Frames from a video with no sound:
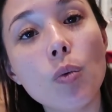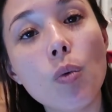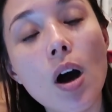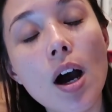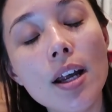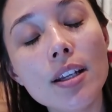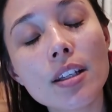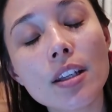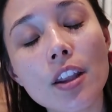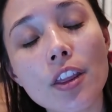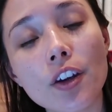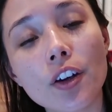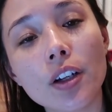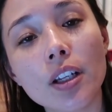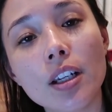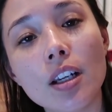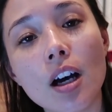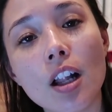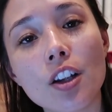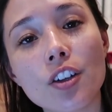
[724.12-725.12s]
you want
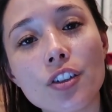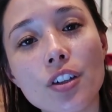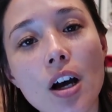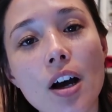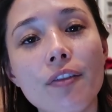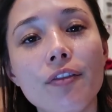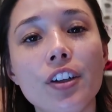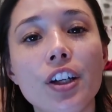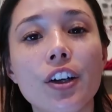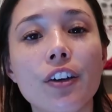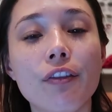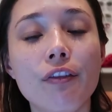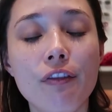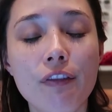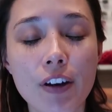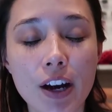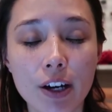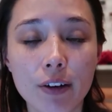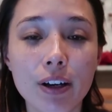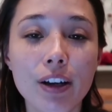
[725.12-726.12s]
$30 off your
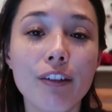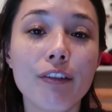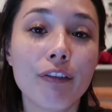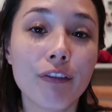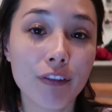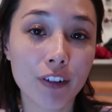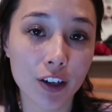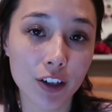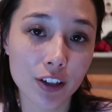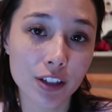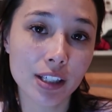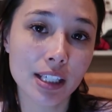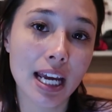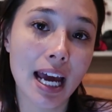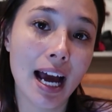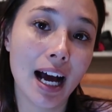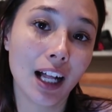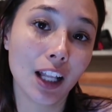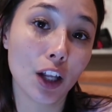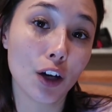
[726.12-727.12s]
very
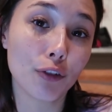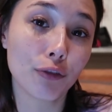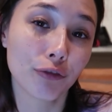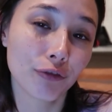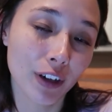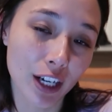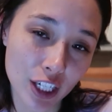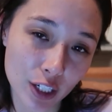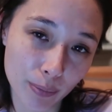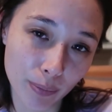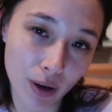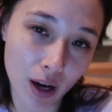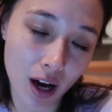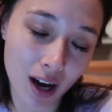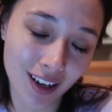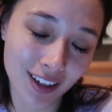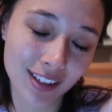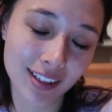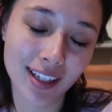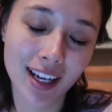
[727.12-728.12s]
first HelloFresh
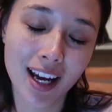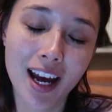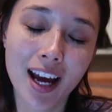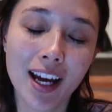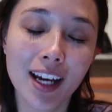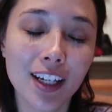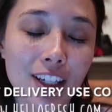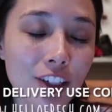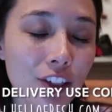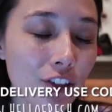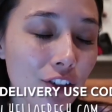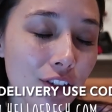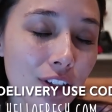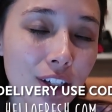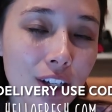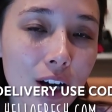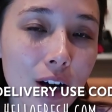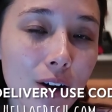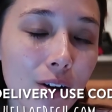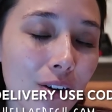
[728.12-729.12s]
box, use
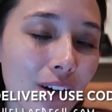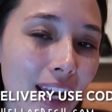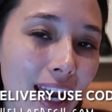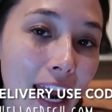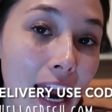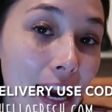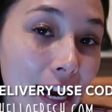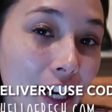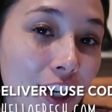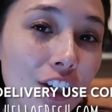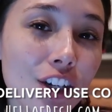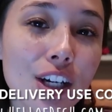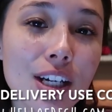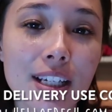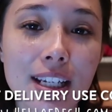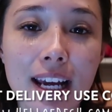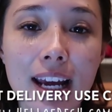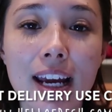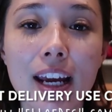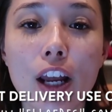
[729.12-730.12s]
the code
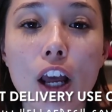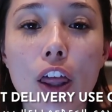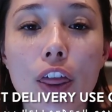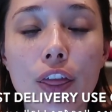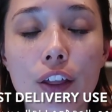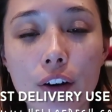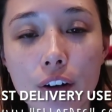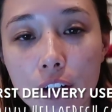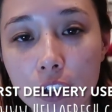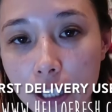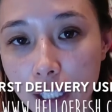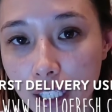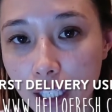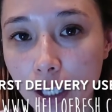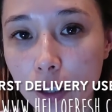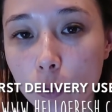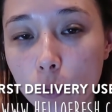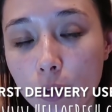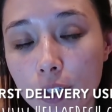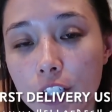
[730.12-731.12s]

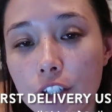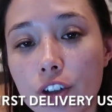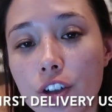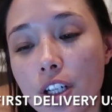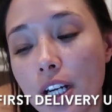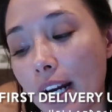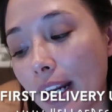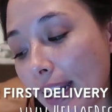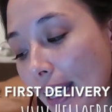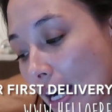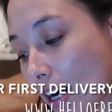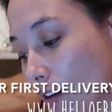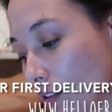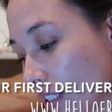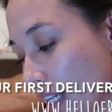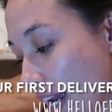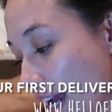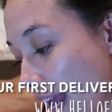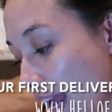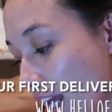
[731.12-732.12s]
AsiaDang30 when you check
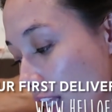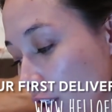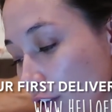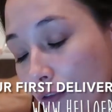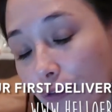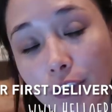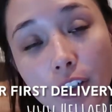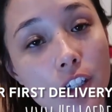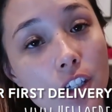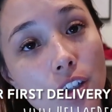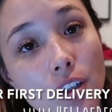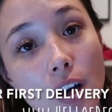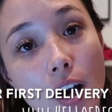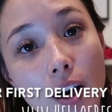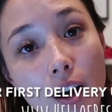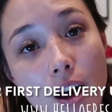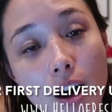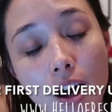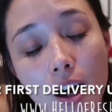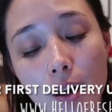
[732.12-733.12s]
out at
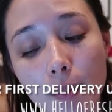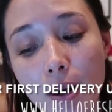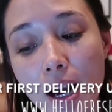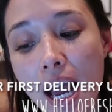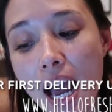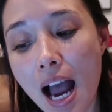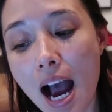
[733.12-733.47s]
HelloFresh.com.